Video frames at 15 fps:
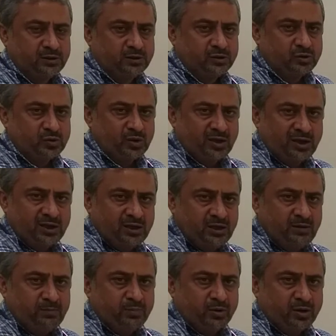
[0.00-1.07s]
So
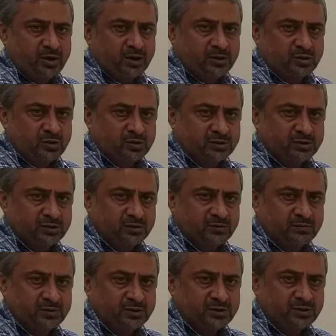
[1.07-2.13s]
any product or
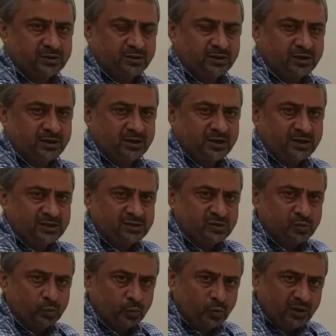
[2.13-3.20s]
service that has
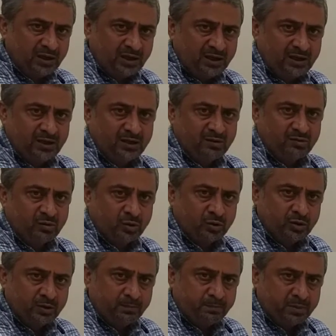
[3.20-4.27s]
willingness on
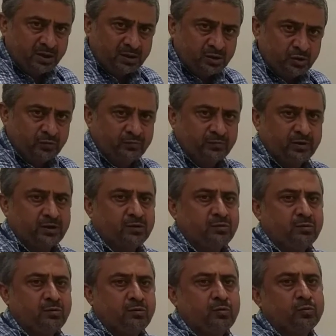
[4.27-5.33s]
the part of the
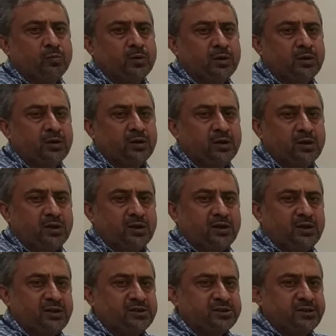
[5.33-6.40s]
consumer
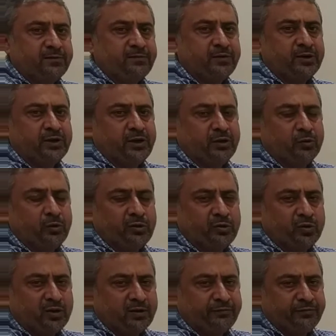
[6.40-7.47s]
is definitely going to
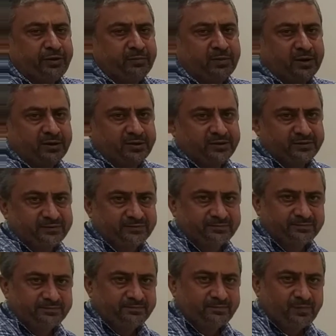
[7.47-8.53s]
have demand.
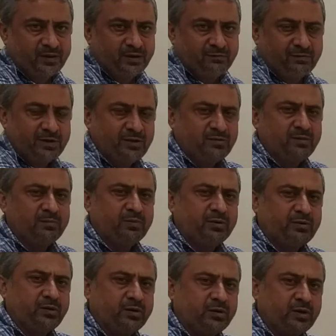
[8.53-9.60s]
A very simple
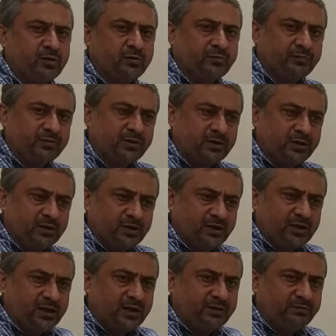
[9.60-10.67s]
theory of
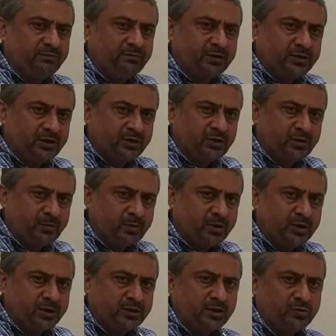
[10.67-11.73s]
whether your
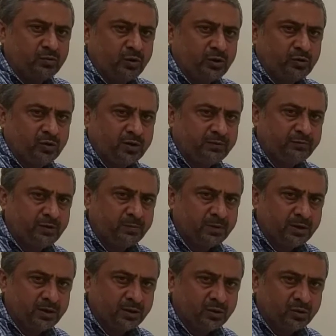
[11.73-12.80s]
product is going to have
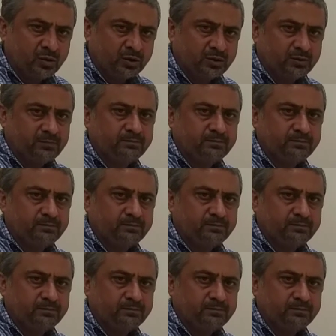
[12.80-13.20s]
demand or not.